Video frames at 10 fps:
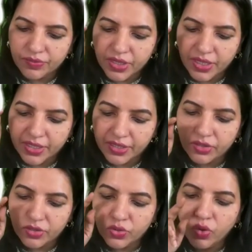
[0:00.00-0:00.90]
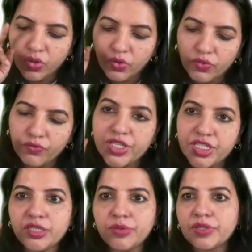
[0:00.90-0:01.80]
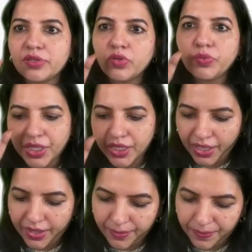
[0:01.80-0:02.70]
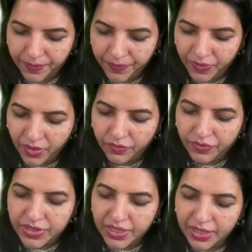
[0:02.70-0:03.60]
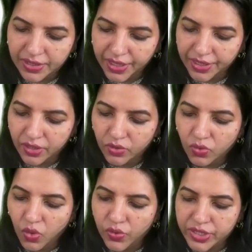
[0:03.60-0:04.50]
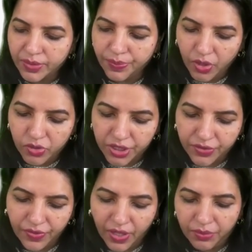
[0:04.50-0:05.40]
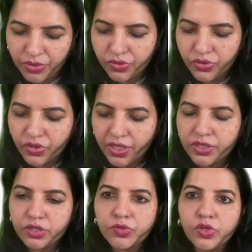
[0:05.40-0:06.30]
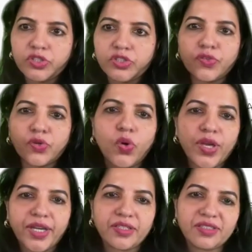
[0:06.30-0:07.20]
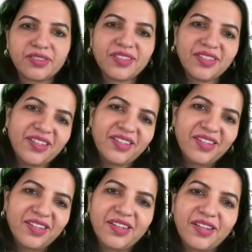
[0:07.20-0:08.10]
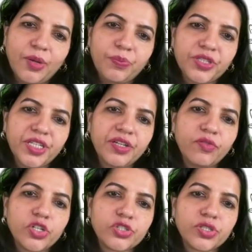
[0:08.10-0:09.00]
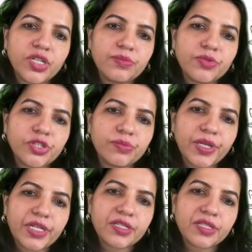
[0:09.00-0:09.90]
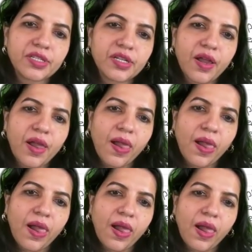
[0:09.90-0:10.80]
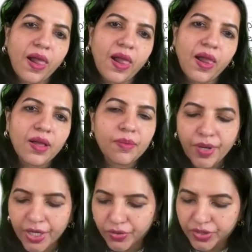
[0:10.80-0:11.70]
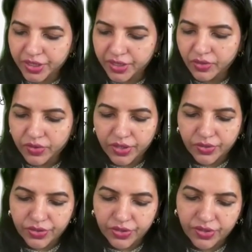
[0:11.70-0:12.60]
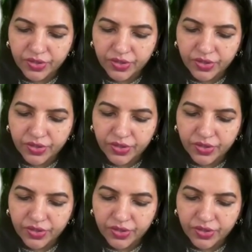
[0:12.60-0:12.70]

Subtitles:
like no vegetables. So B9. Physical trainer who owns a poultry farm used to consume lot of raw egg. Appo then what should come to your mind? Biotin. Okay, good.